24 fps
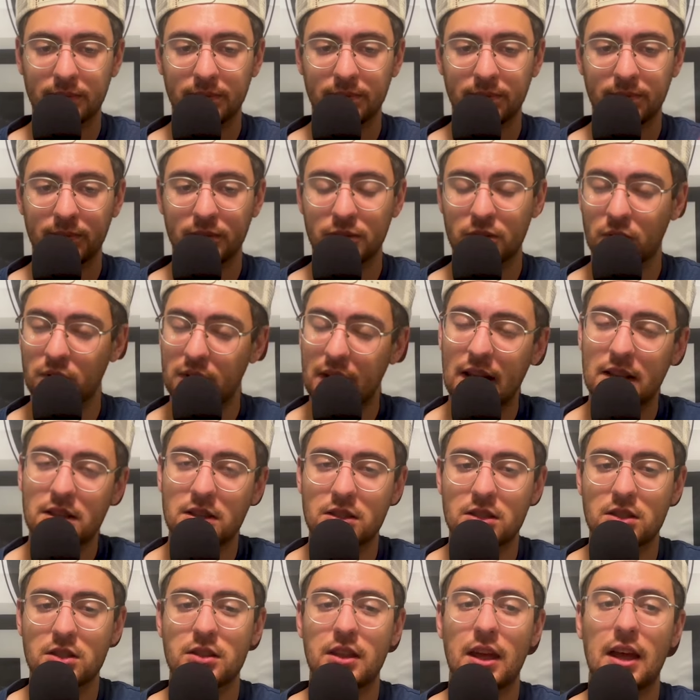So that's
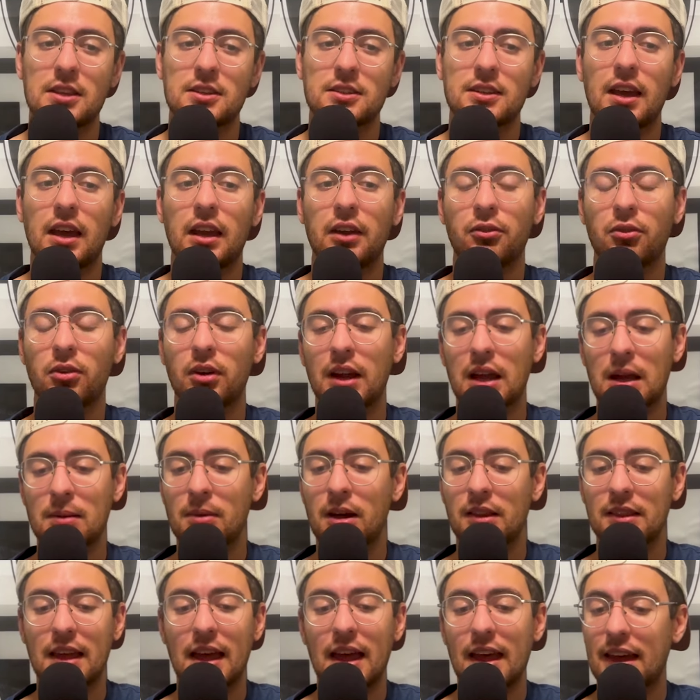kind of where I am on
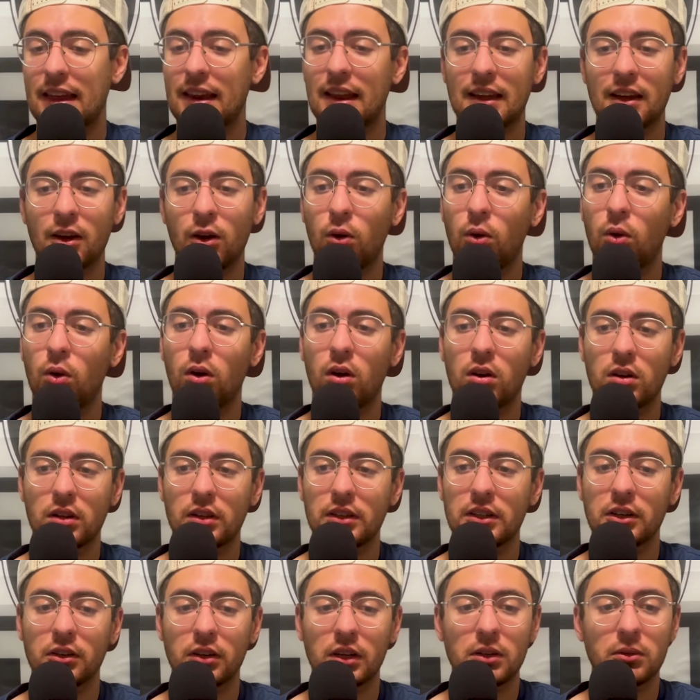that, and I wholeheartedly
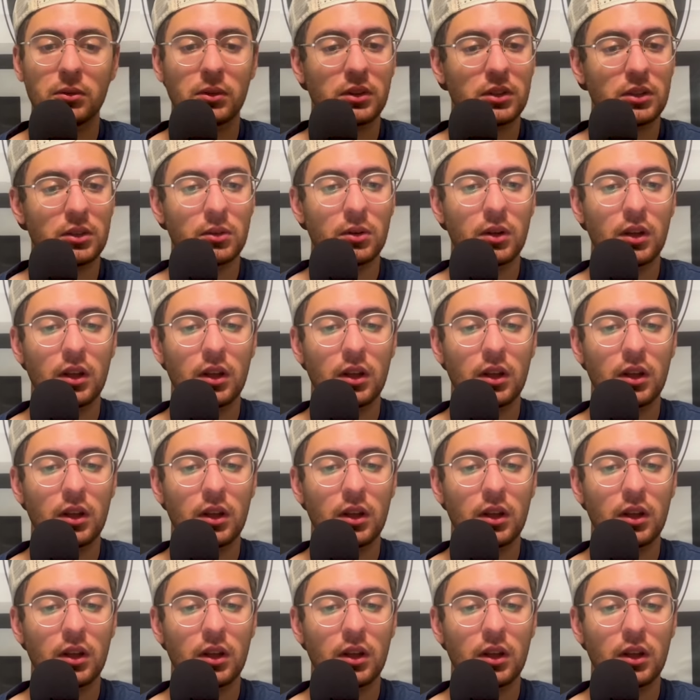agree with you.